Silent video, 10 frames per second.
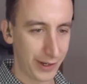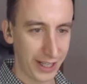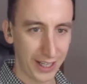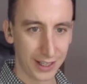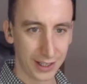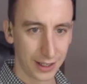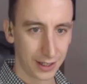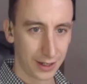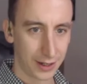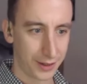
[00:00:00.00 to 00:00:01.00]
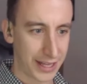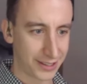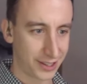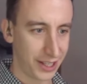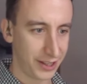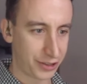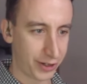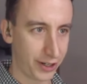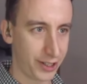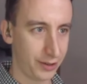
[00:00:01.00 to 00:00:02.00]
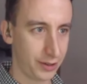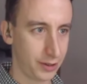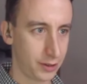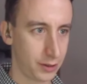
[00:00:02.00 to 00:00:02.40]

Really? That's the thing that triggered you?